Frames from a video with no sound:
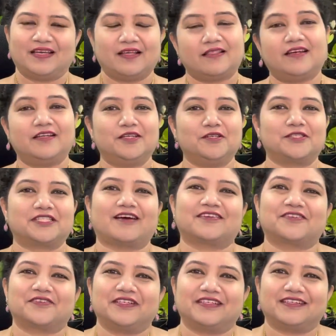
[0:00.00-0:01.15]
Then you start
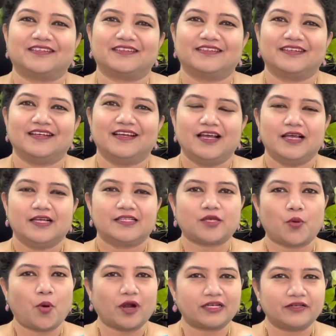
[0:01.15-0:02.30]
reading. So
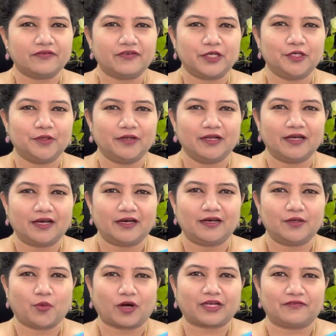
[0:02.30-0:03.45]
whatever you learn,
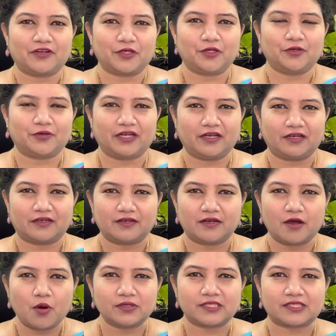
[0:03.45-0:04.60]
whatever you read
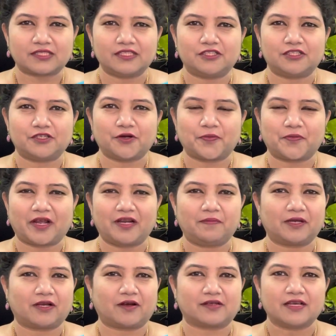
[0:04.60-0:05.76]
goes into your brain,
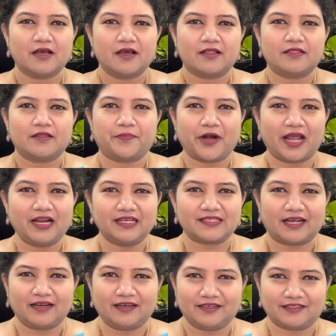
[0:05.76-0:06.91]
because the brain is
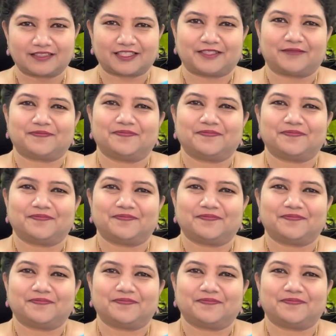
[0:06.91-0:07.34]
alert.